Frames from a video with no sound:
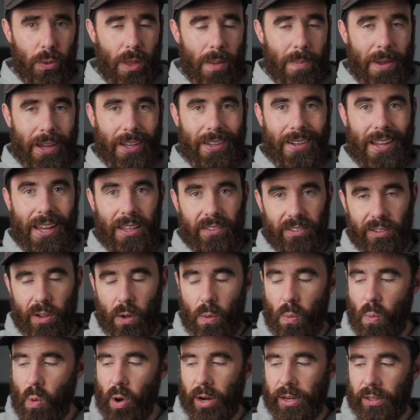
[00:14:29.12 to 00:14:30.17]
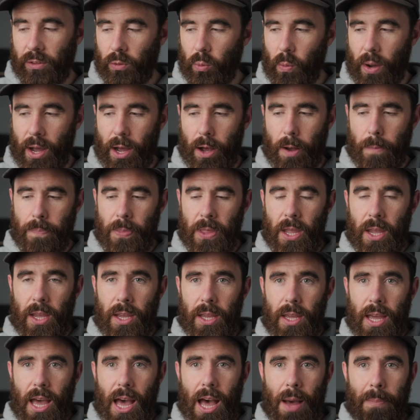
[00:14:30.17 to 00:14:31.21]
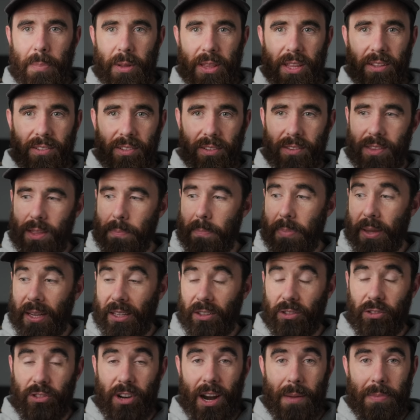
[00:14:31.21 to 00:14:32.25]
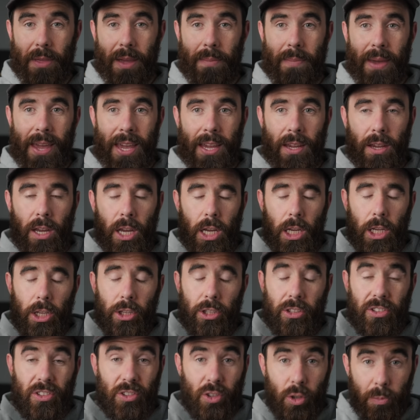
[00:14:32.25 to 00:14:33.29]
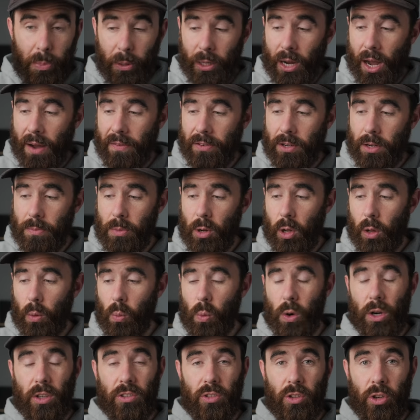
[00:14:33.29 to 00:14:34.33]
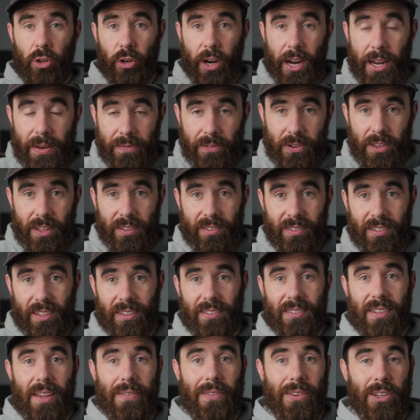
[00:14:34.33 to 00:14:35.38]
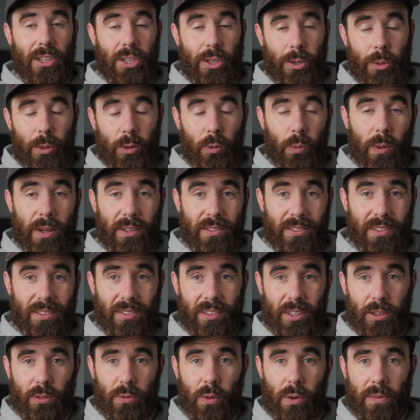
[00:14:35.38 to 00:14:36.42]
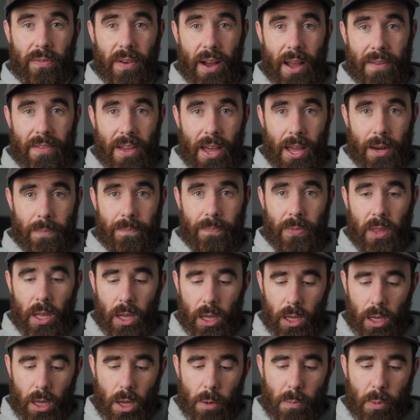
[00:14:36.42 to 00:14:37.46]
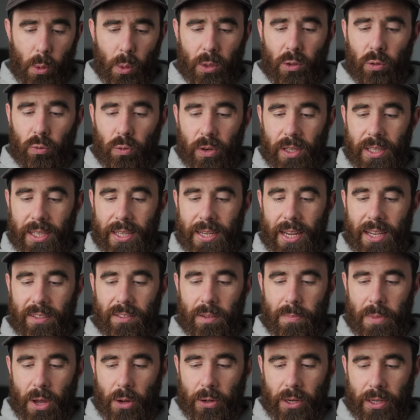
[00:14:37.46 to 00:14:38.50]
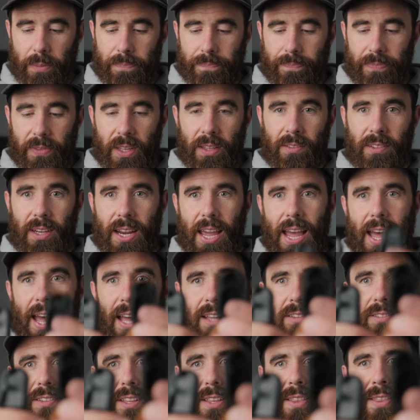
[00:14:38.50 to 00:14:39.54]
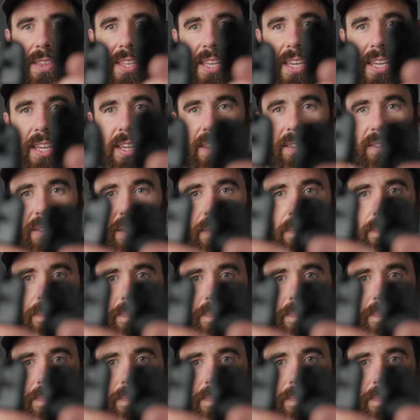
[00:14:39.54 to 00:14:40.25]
They make an SL1 as well. But this is the biggest strap they make. Super comfortable. It works great for the 672 as well as the 645N. But what's really nice about it is it has these